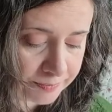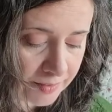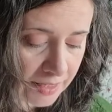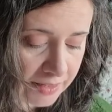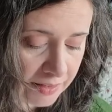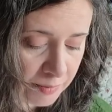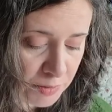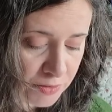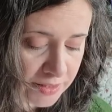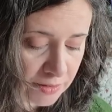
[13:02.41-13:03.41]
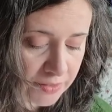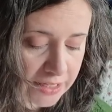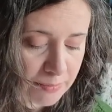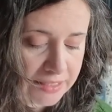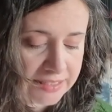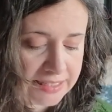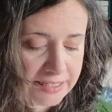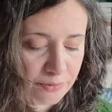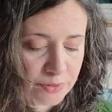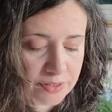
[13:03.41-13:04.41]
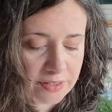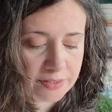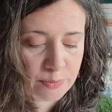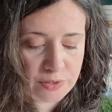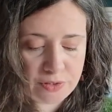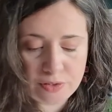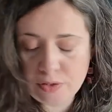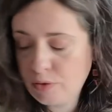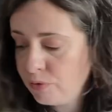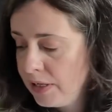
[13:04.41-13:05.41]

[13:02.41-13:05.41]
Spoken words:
And I'm using the recommended needle size, which is a